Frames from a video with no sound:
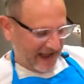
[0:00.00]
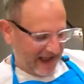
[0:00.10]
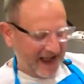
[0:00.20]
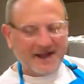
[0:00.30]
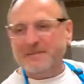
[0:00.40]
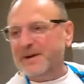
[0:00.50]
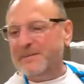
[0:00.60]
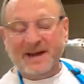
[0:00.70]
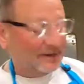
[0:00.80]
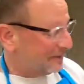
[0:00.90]
I am gonna
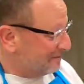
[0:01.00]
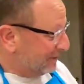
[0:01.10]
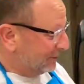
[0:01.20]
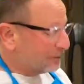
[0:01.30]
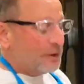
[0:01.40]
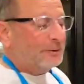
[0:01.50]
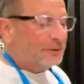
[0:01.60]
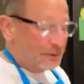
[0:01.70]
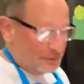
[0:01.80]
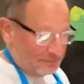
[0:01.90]
make some minestrone
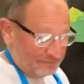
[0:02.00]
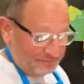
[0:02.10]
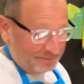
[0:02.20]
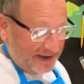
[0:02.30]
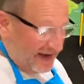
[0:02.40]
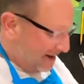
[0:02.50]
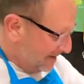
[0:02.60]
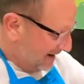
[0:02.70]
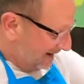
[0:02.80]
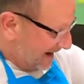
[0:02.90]
soup, and
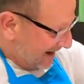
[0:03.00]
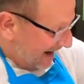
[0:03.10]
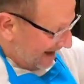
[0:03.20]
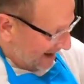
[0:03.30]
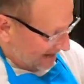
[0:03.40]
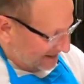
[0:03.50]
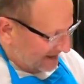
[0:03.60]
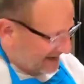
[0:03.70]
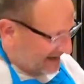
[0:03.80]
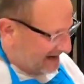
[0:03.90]
I like
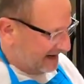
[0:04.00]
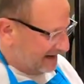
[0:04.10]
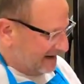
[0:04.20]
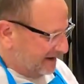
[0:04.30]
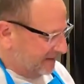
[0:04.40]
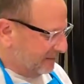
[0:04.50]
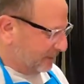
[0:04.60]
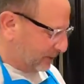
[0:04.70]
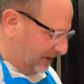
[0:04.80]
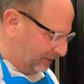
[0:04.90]
the
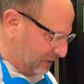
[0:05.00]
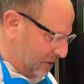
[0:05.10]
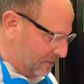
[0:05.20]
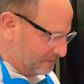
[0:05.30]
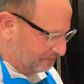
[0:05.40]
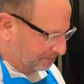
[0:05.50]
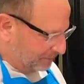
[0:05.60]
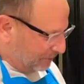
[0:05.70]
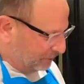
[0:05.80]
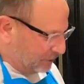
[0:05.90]
Progresso
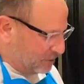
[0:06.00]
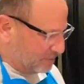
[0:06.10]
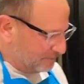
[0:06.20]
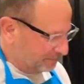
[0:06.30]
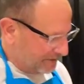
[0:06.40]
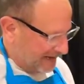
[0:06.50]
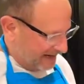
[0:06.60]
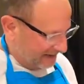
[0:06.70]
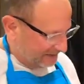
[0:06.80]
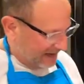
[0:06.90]
soup.
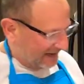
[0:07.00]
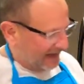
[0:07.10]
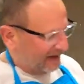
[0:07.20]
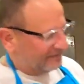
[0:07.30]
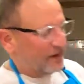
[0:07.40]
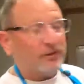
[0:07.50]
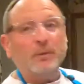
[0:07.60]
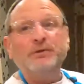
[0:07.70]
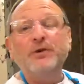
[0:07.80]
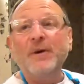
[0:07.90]
It's got a lot of
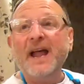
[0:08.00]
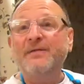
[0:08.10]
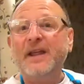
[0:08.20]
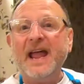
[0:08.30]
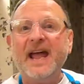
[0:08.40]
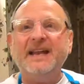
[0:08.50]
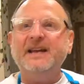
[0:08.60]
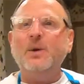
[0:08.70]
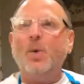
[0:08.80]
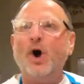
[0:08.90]
vegetables. You don't have to add
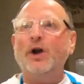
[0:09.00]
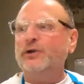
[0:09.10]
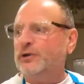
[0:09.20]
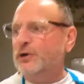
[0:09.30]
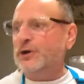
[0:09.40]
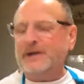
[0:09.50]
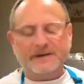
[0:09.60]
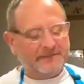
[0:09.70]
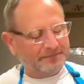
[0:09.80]
any water to it